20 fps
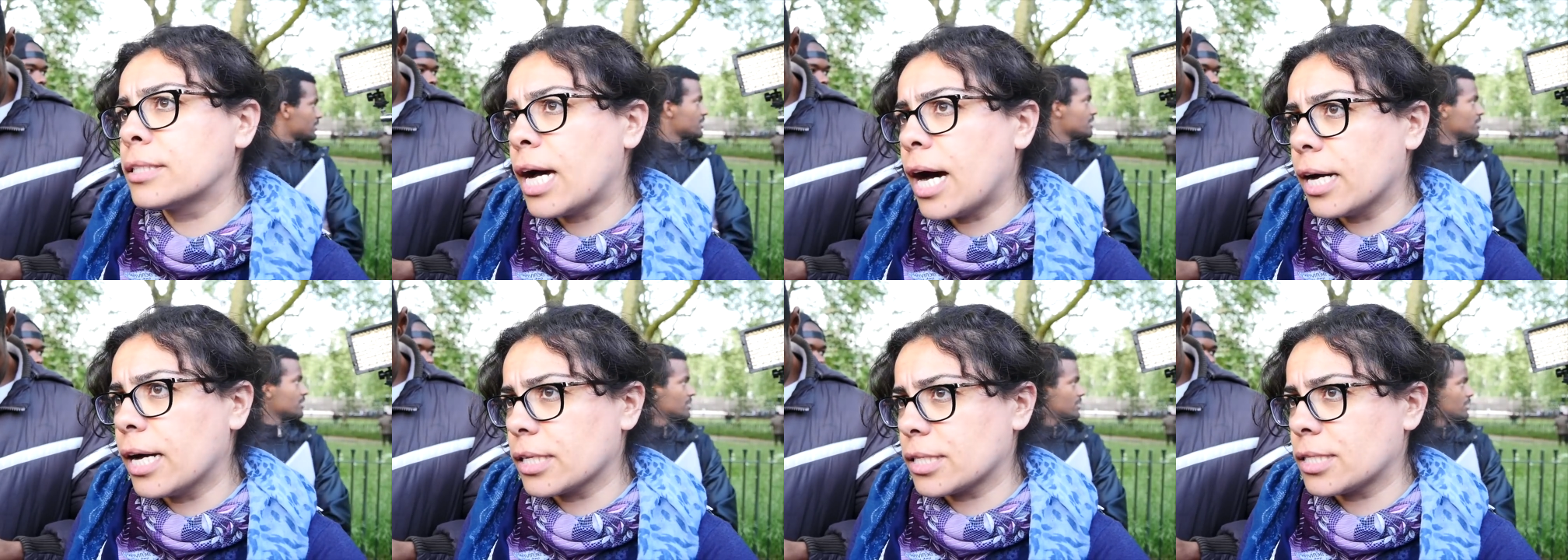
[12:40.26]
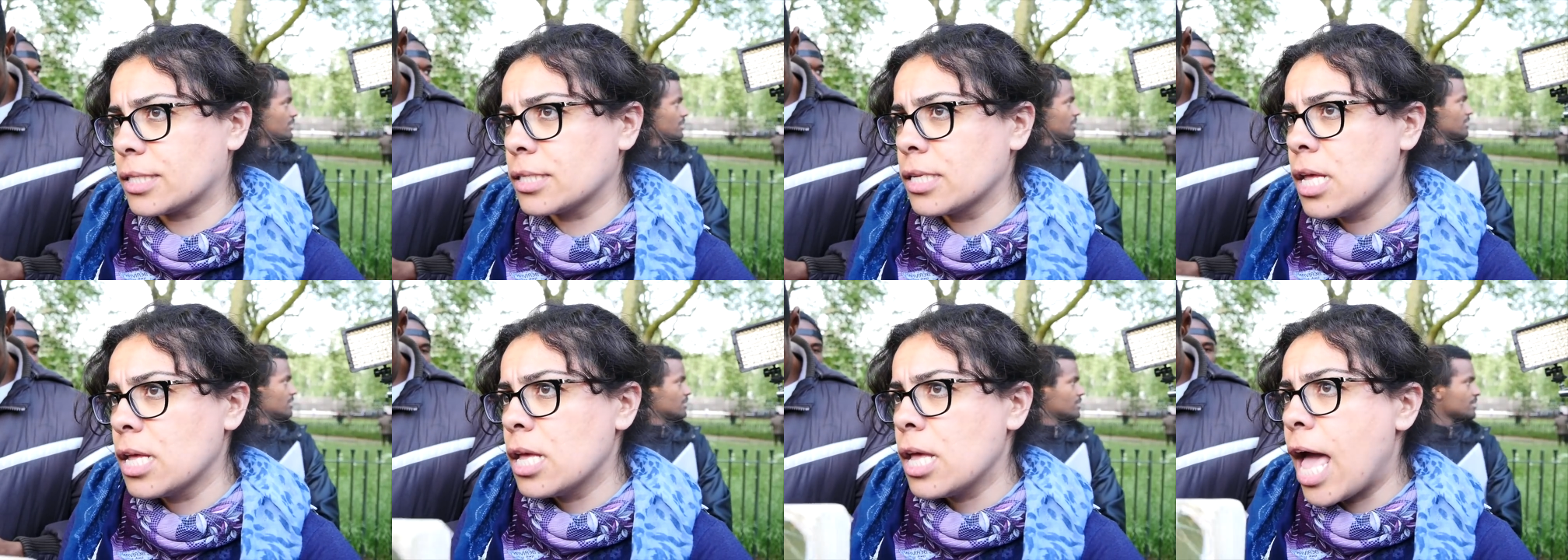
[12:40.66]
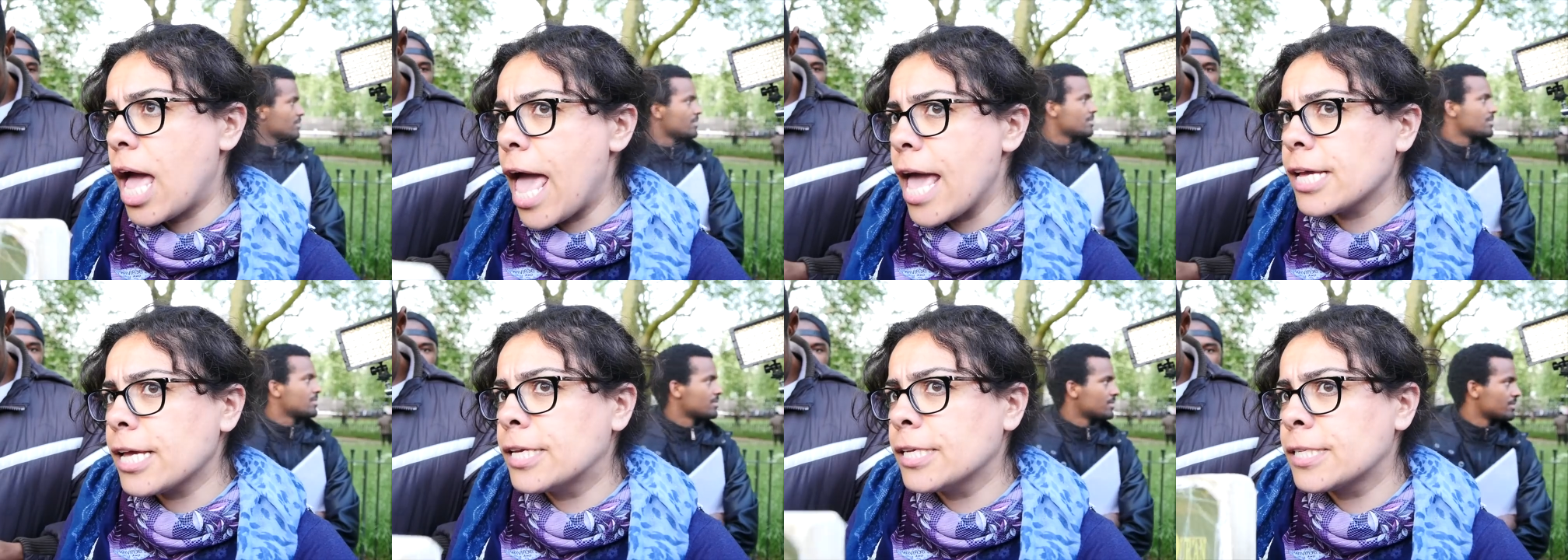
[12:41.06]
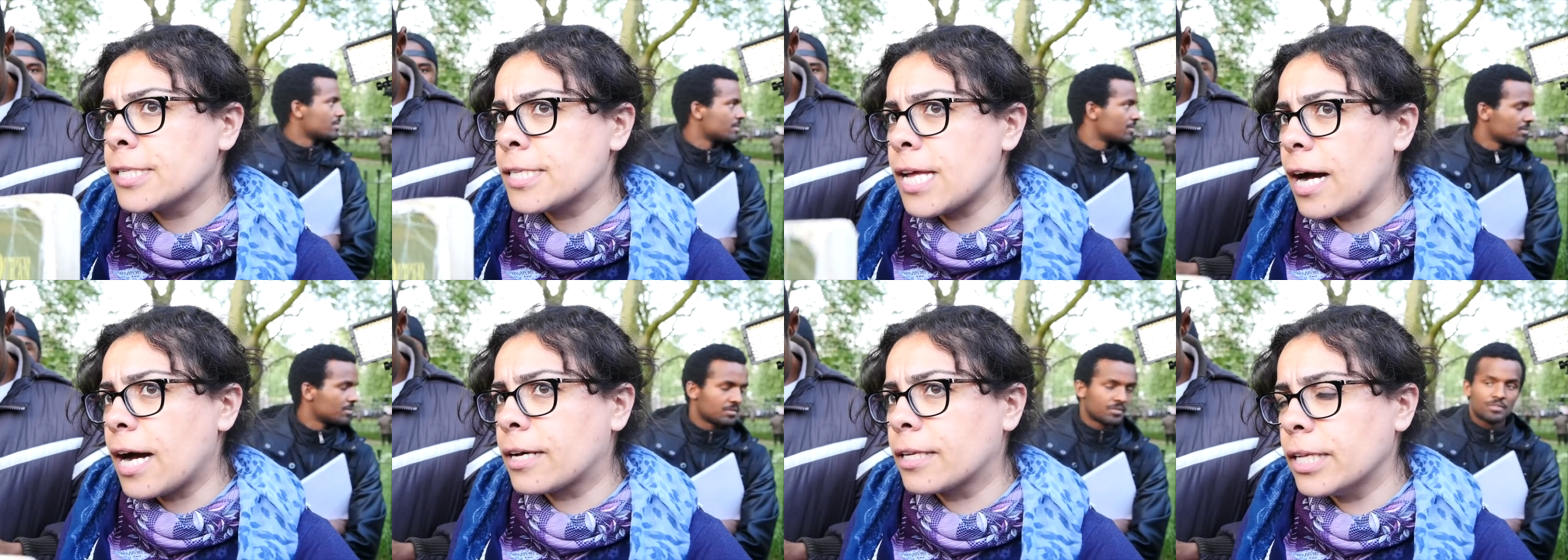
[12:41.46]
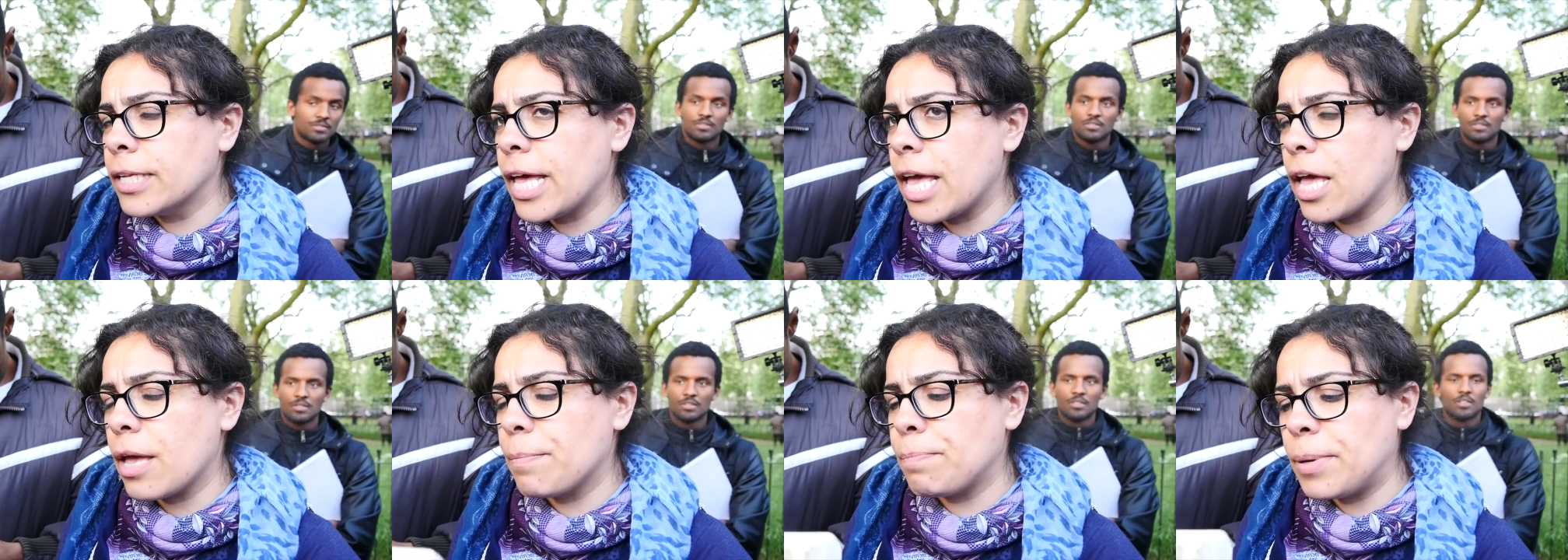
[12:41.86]
Speaker 1: does?
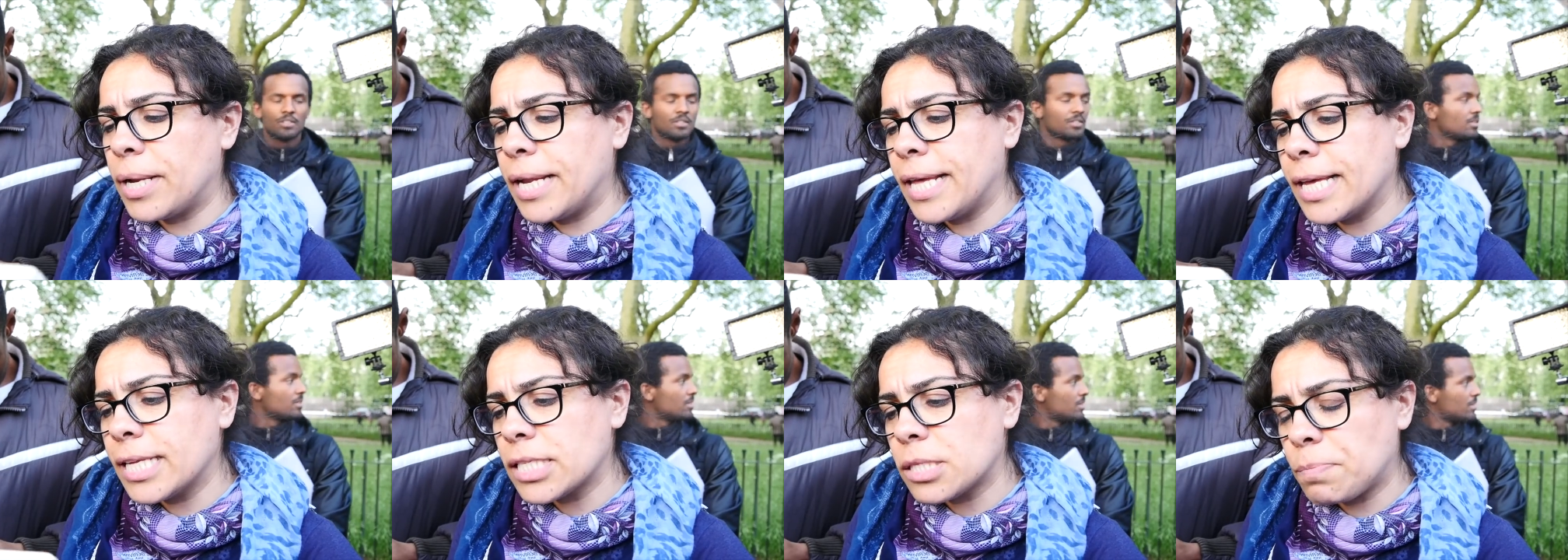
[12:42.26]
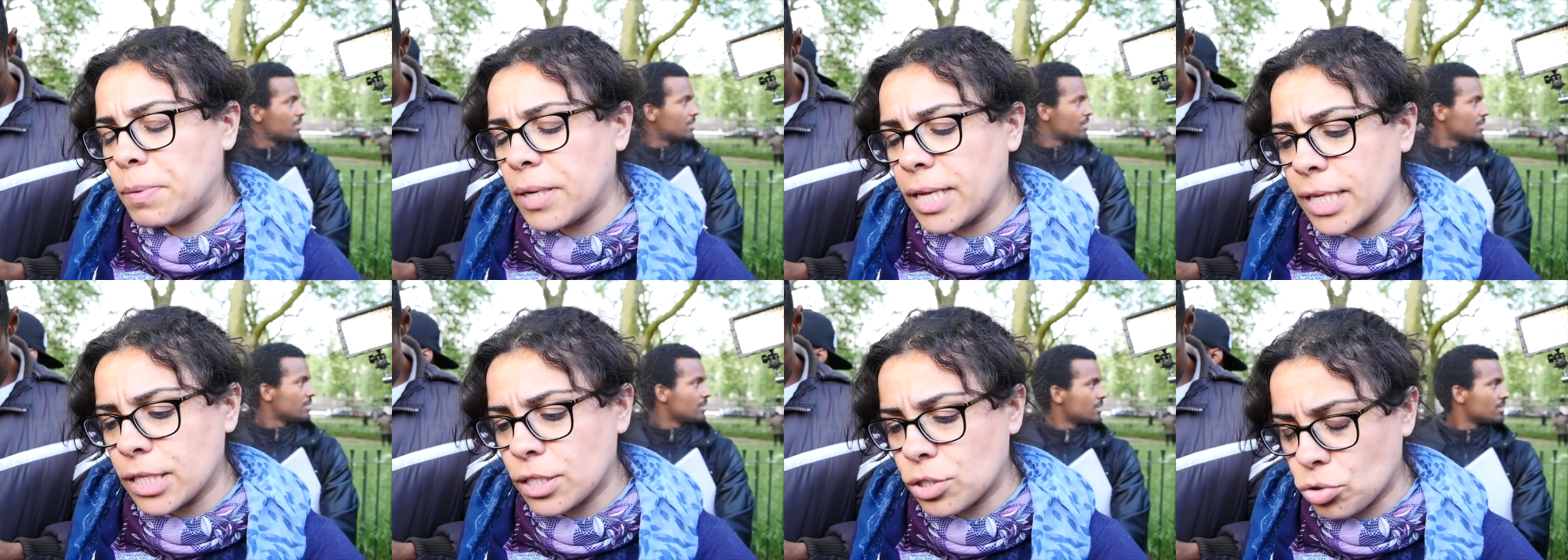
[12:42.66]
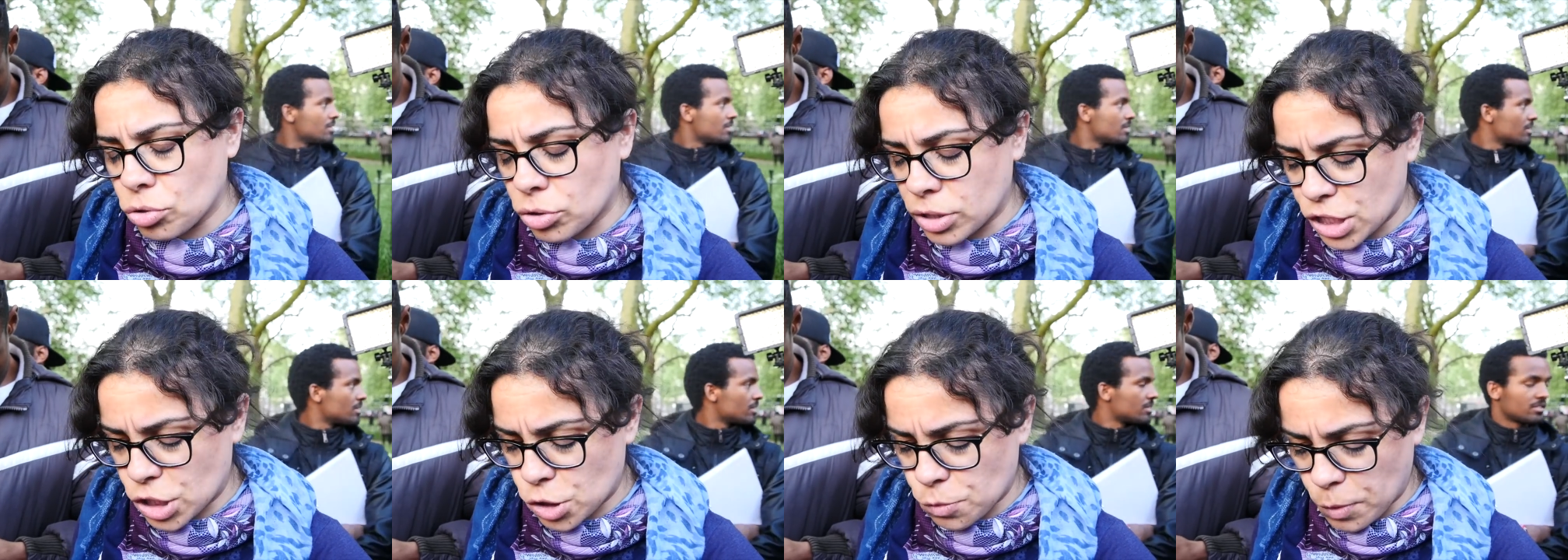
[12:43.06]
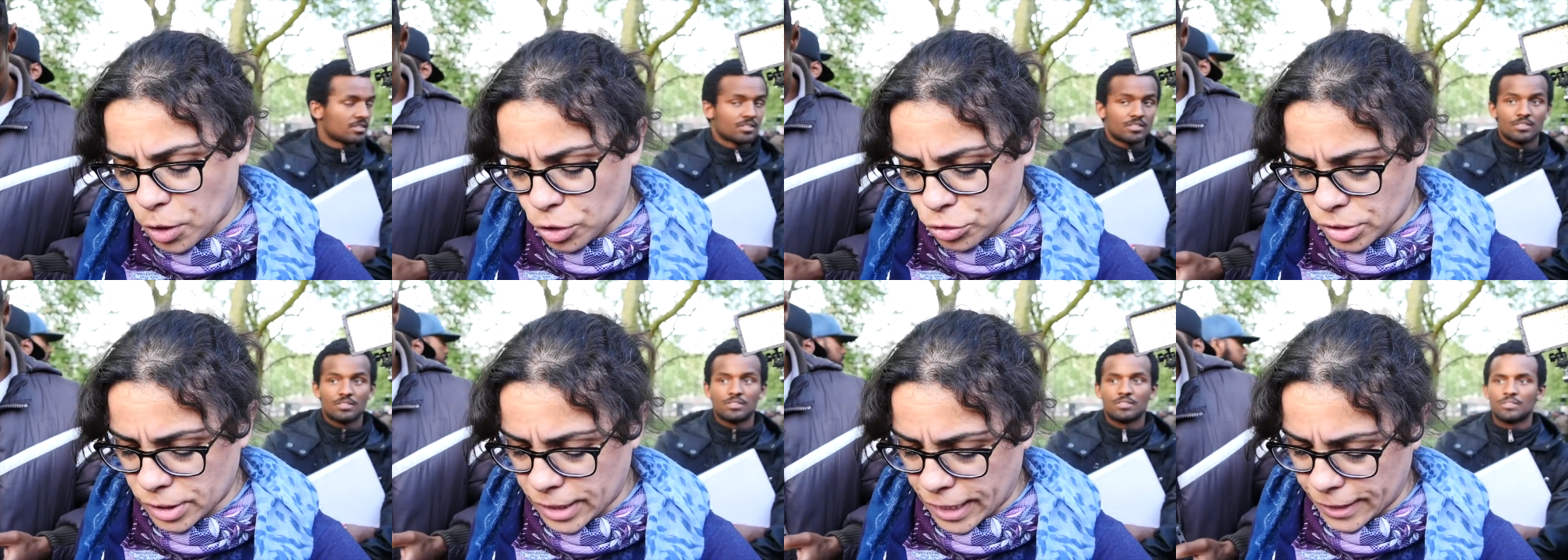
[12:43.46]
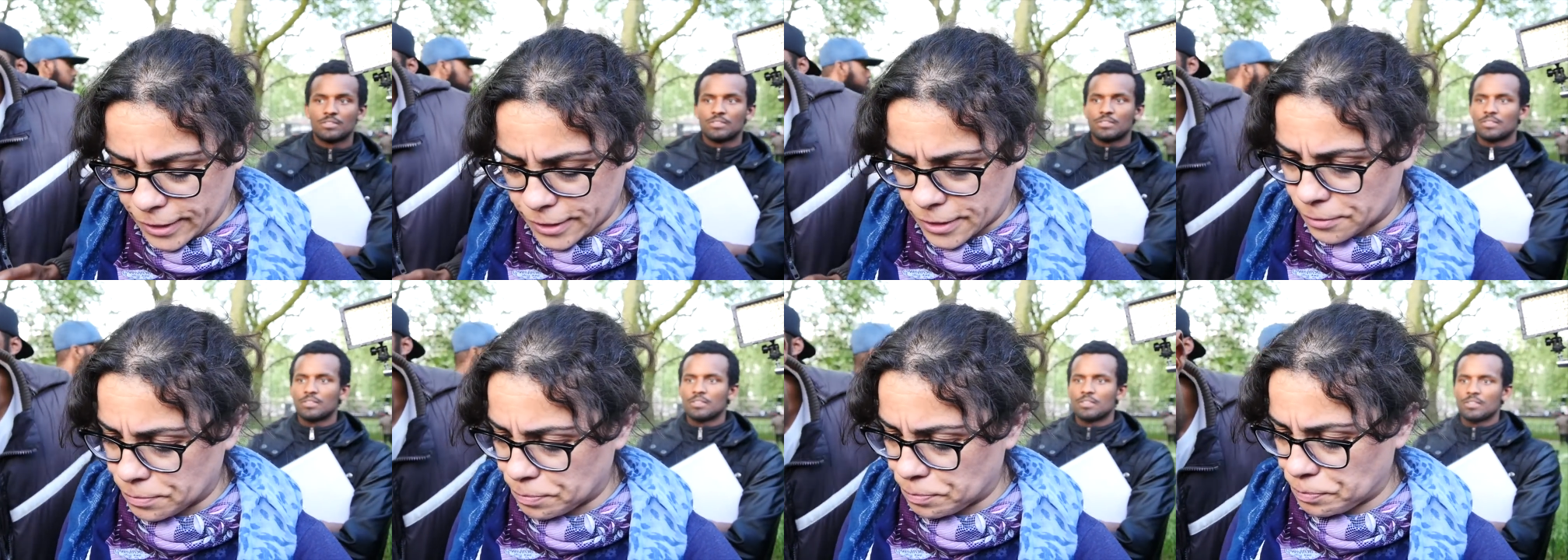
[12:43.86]
Exactly. Please, please do respond to
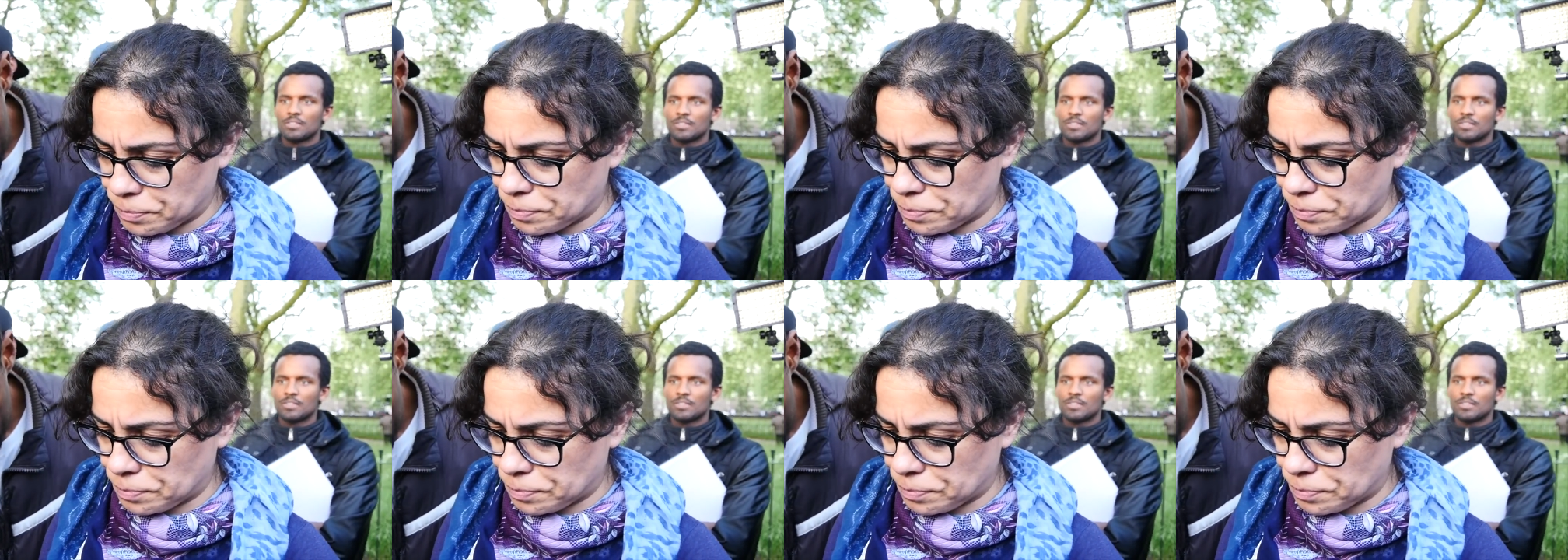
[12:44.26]
that.